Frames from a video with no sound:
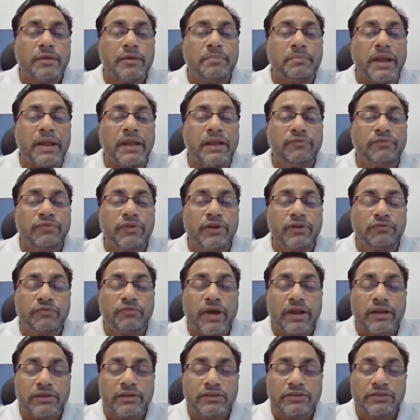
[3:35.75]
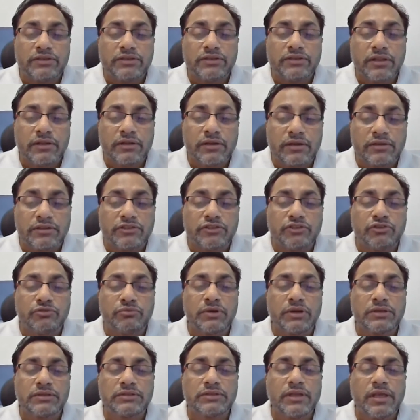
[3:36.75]
benefit financial
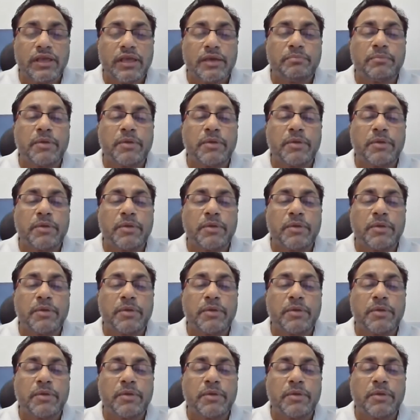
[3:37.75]
consumers